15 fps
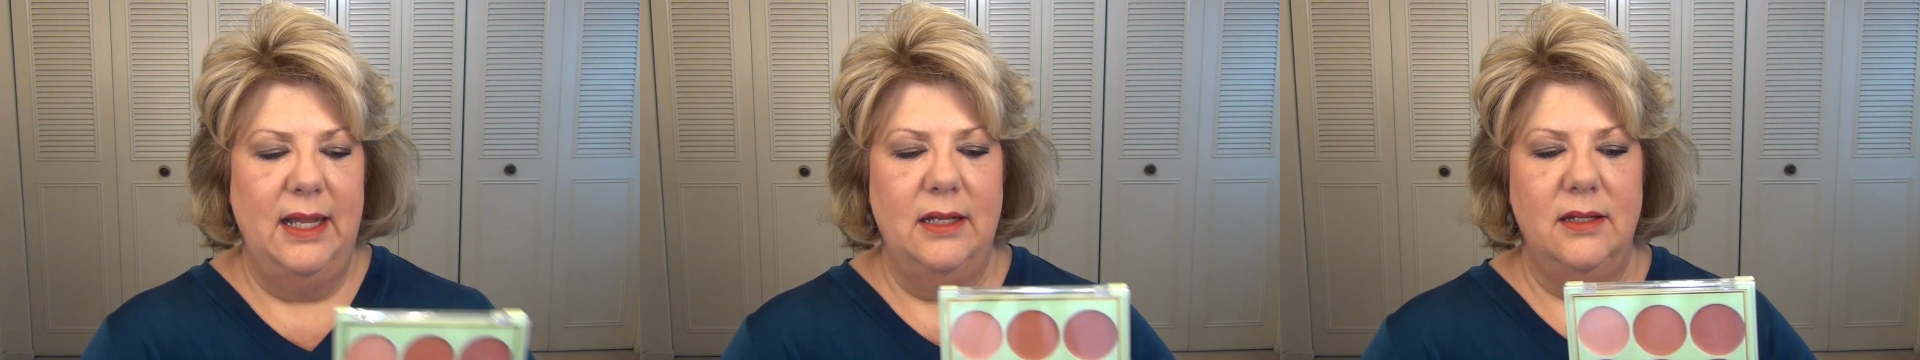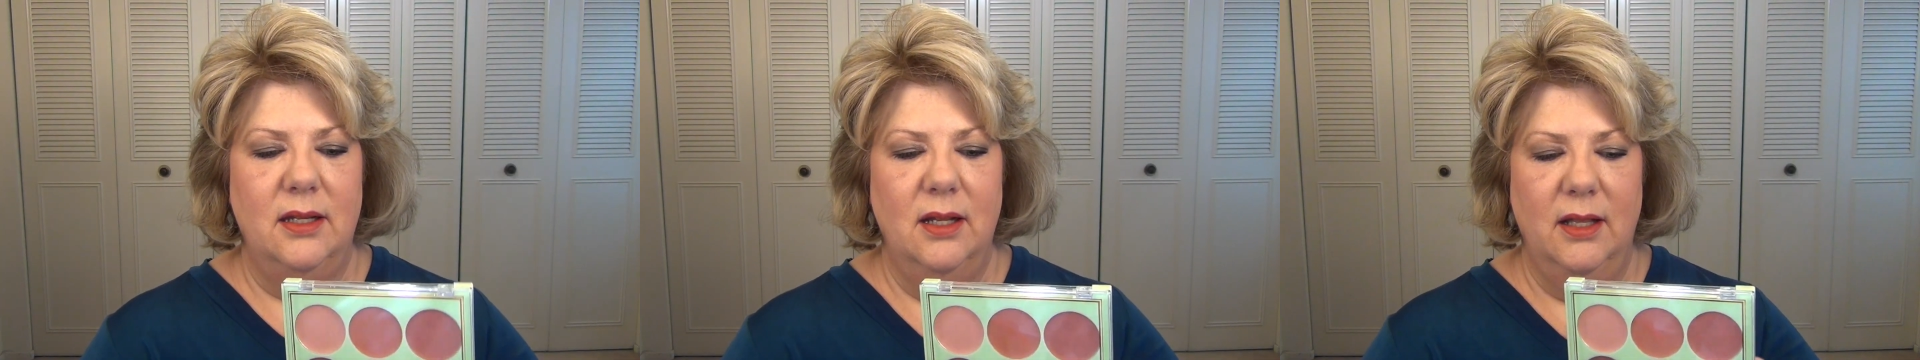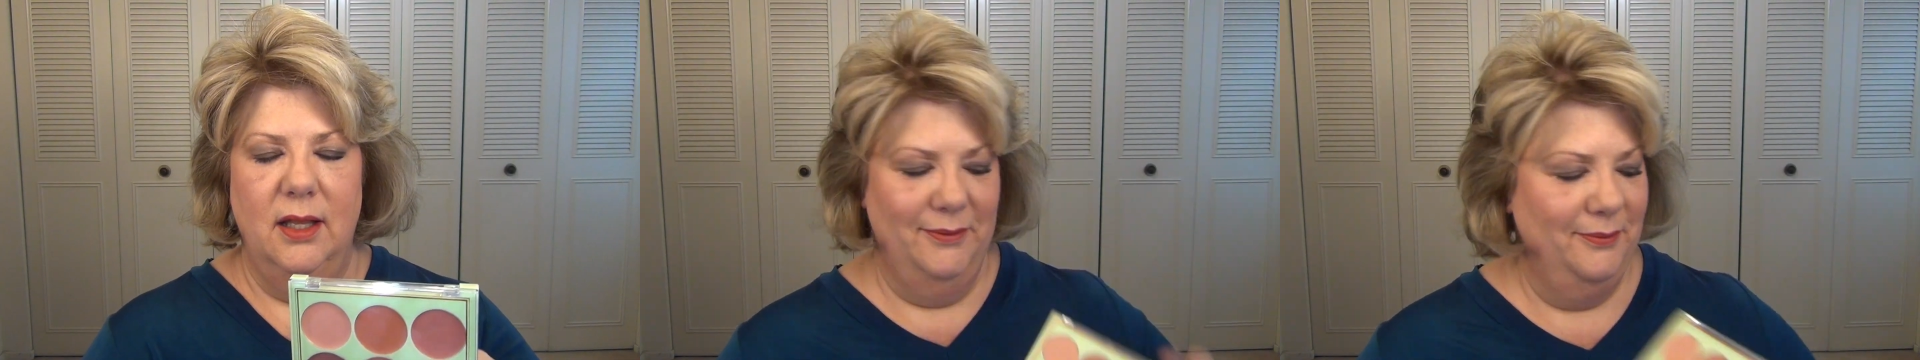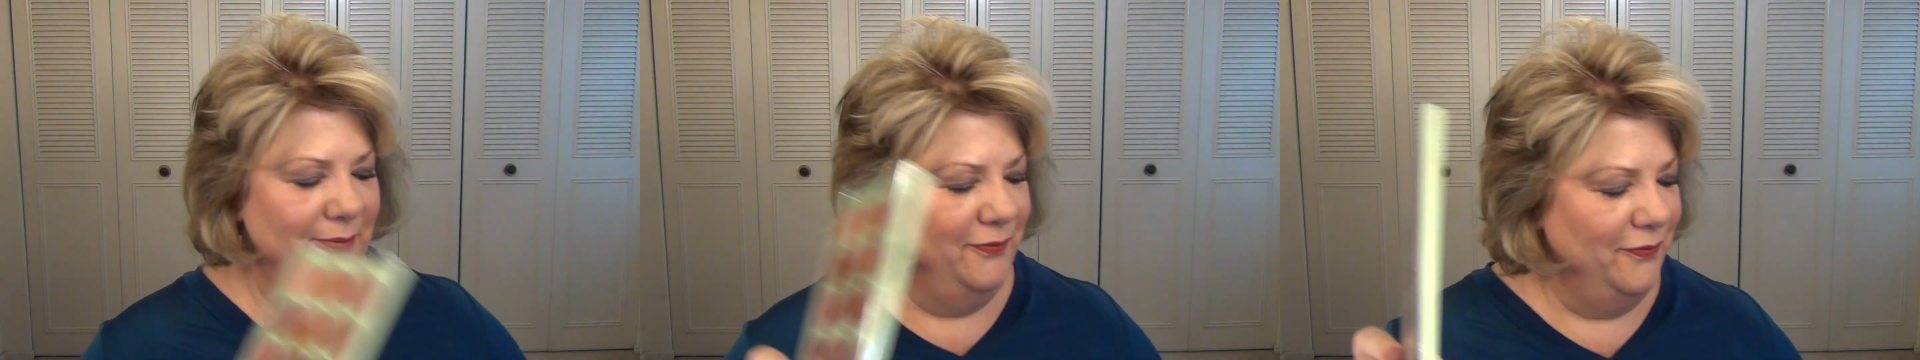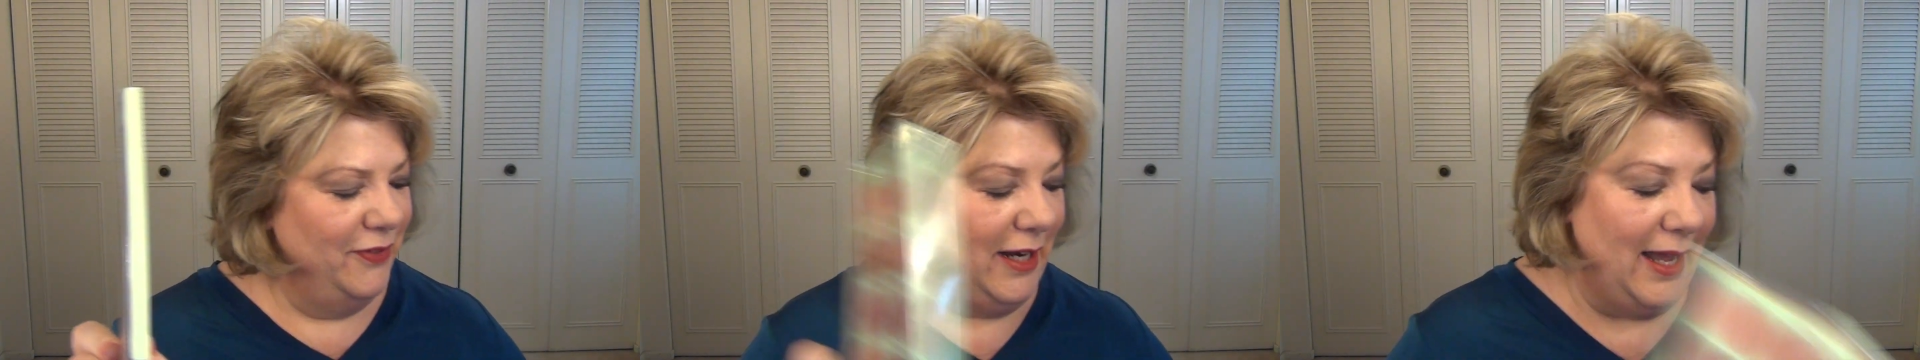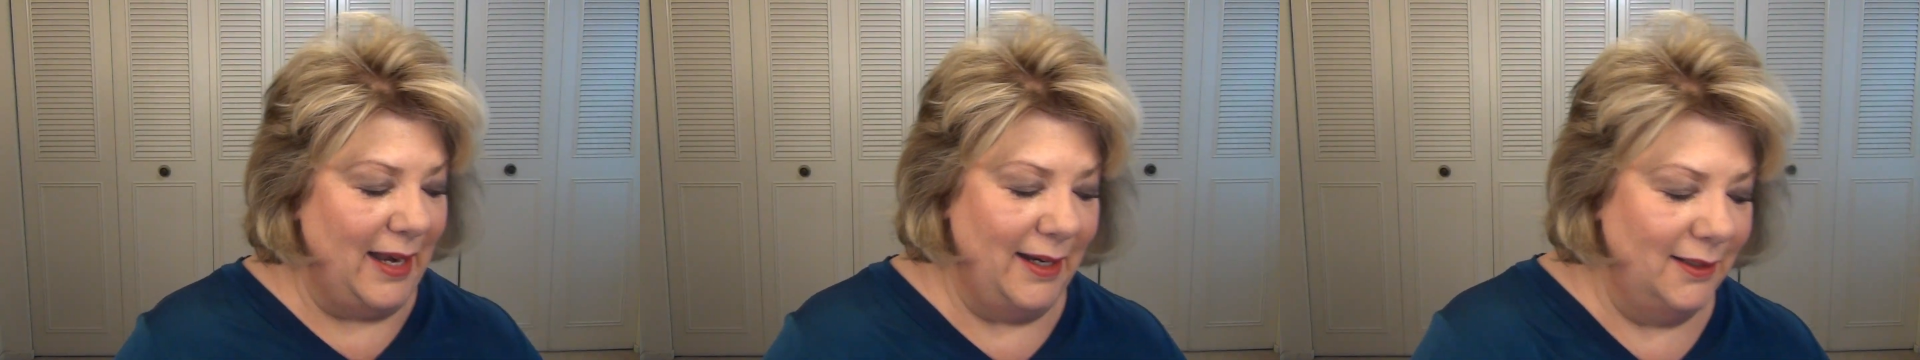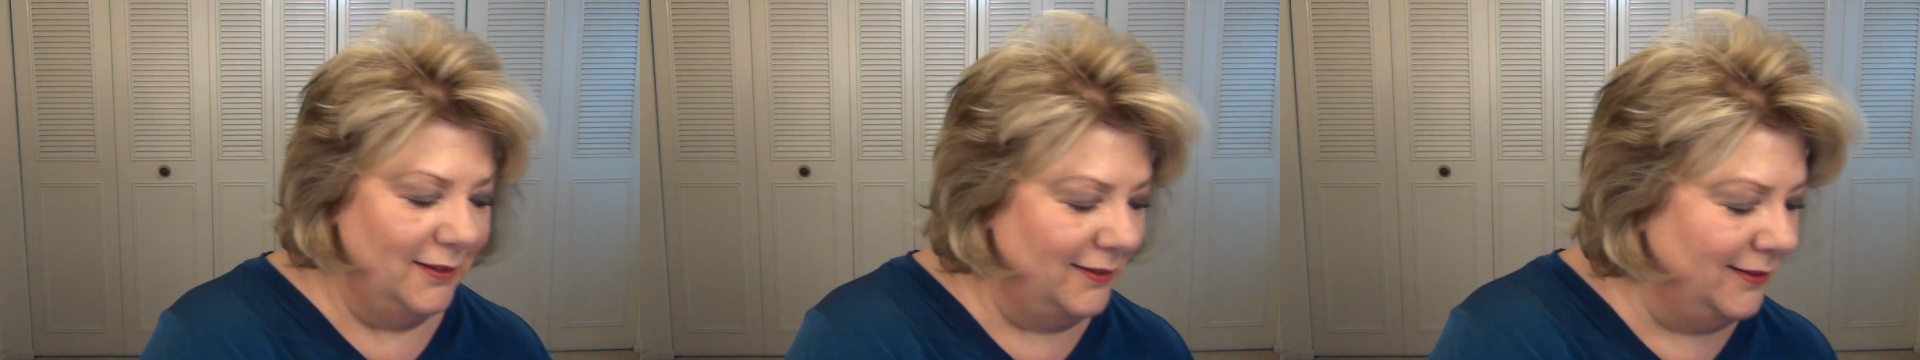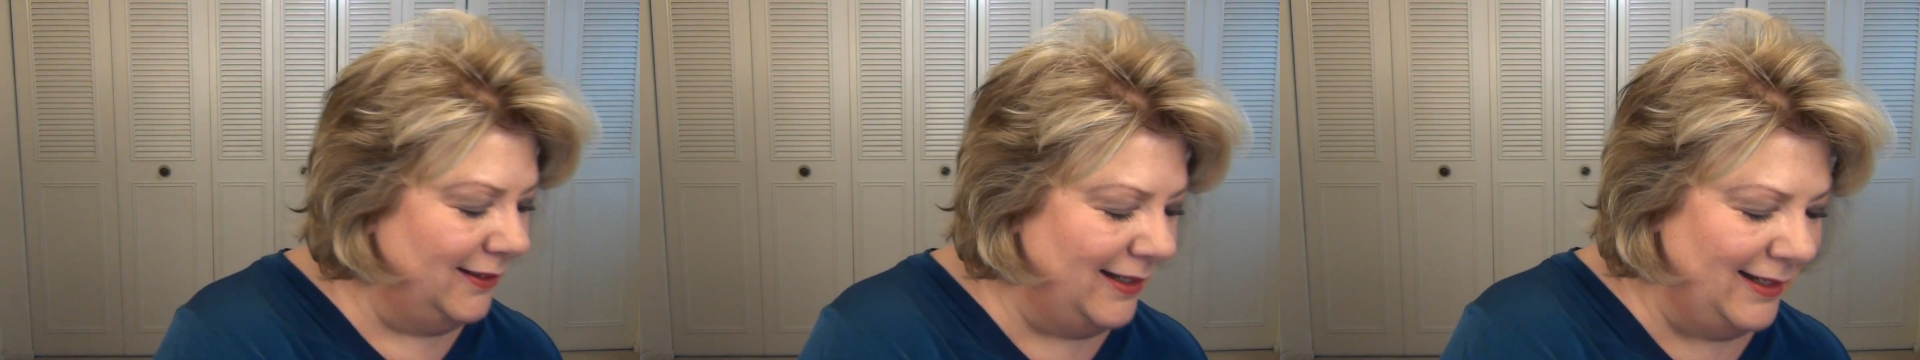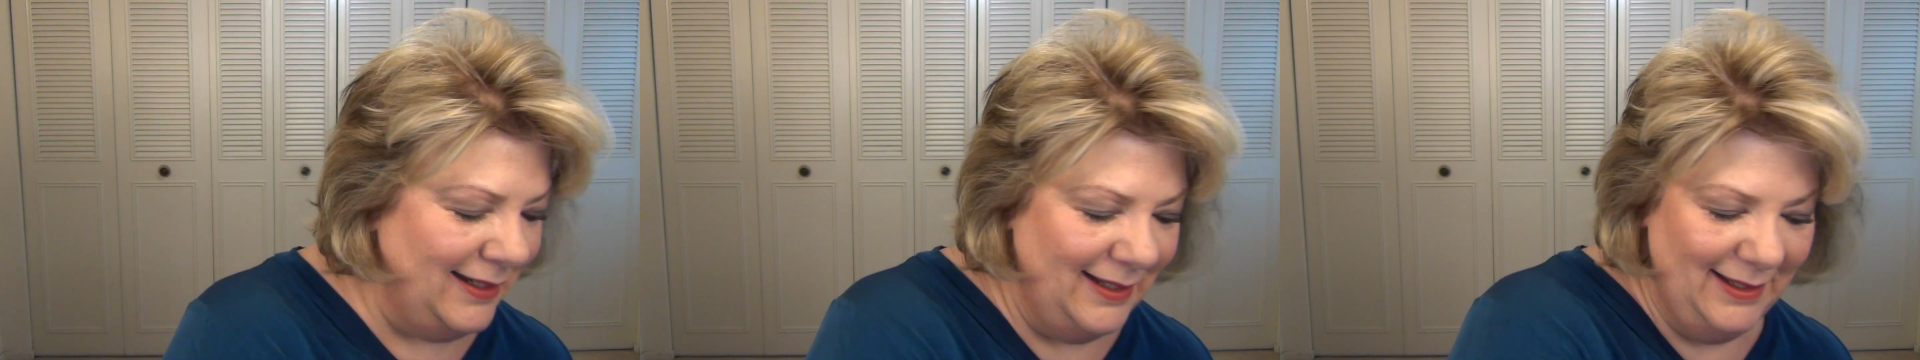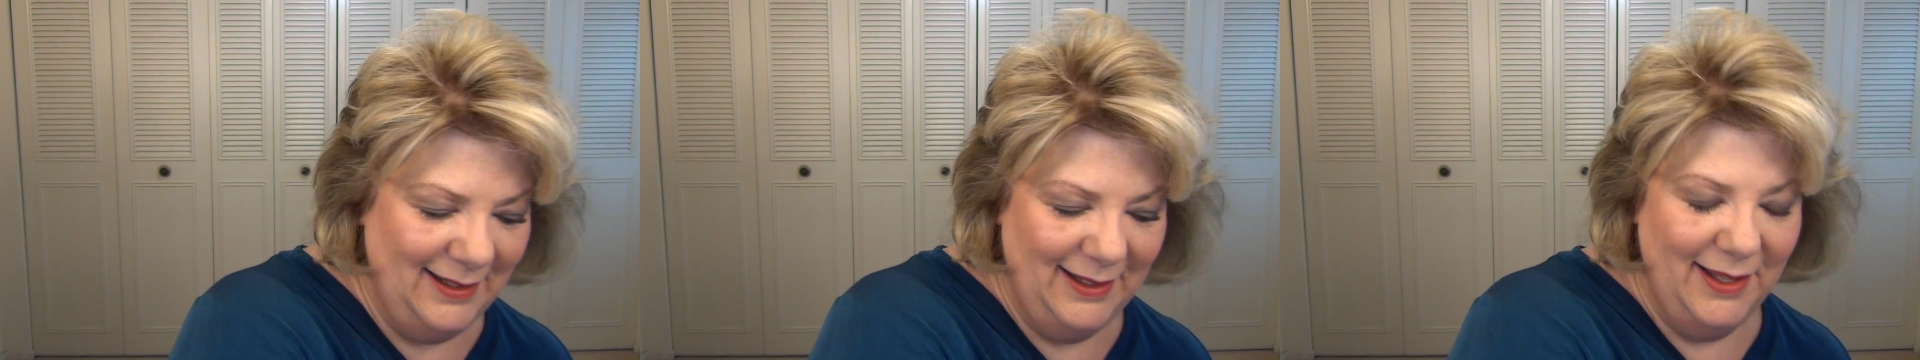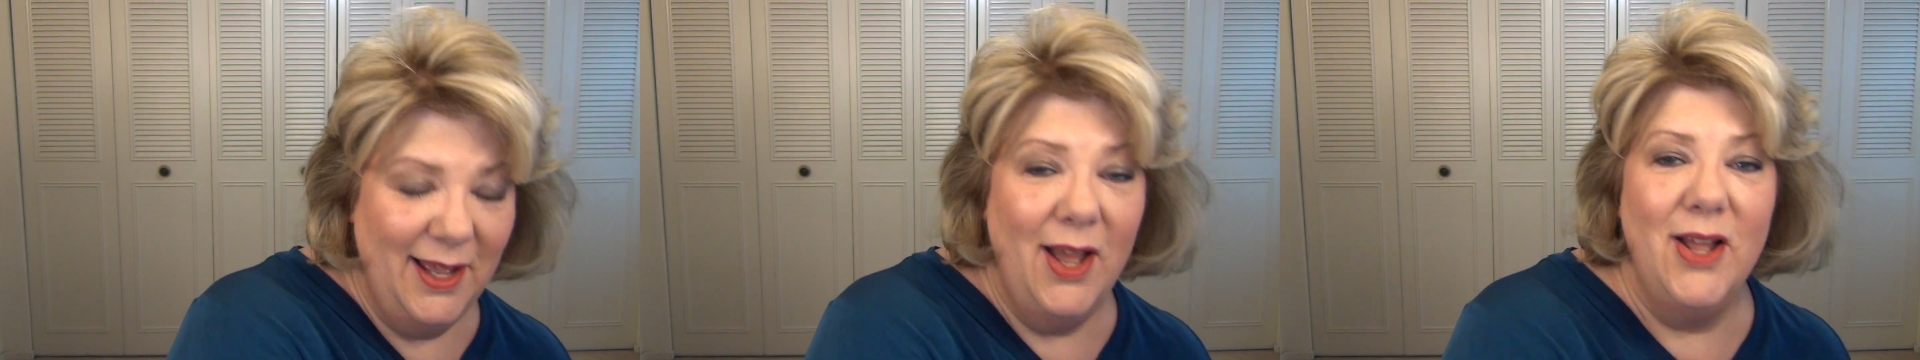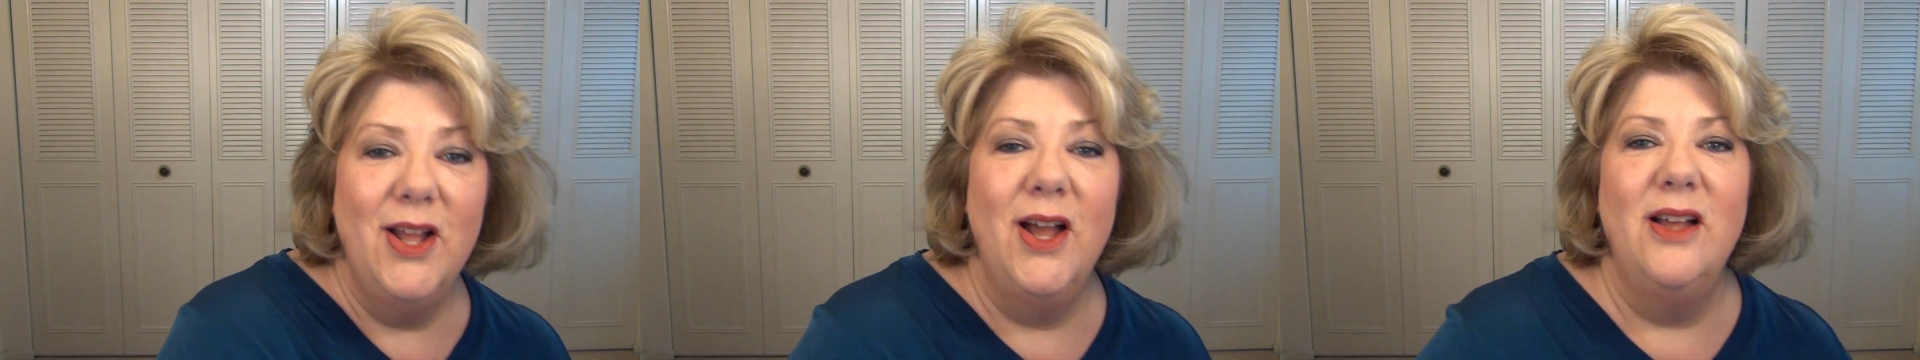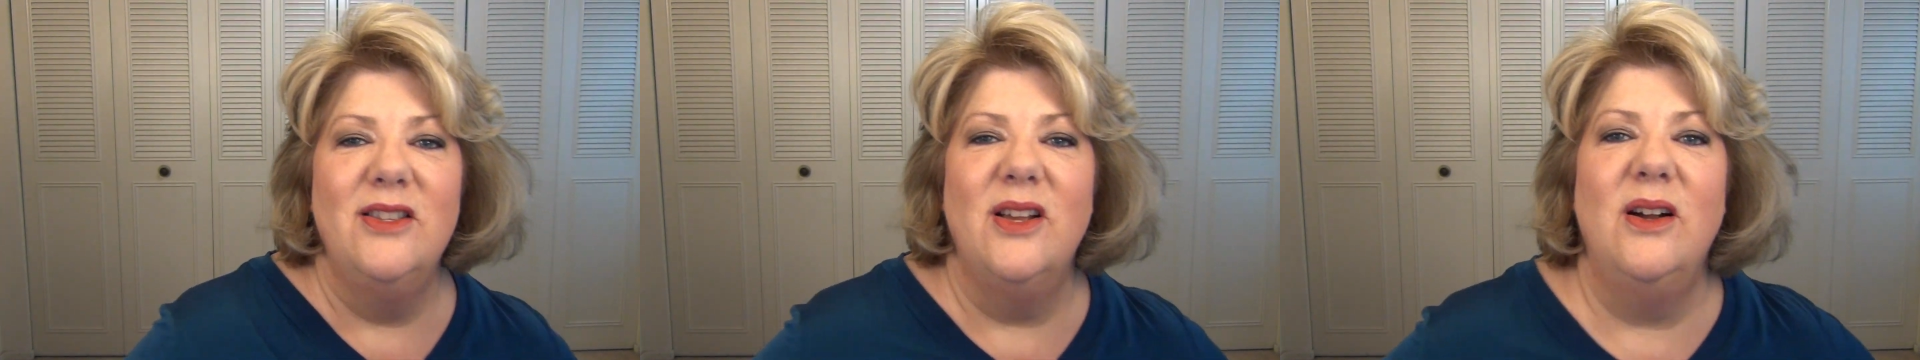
it... forget it. It's